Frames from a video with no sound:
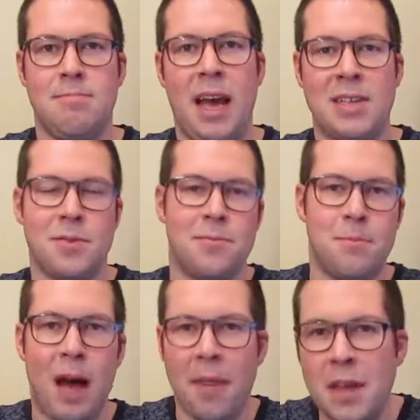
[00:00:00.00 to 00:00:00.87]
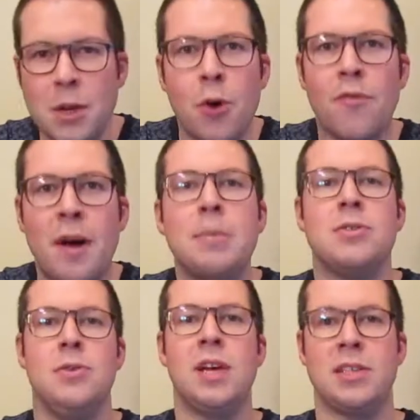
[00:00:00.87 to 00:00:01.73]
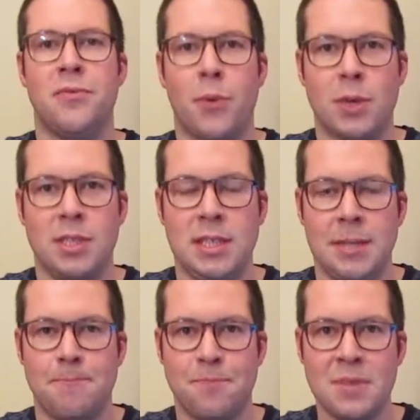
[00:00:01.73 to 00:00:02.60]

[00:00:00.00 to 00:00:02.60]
as of I think November 2014.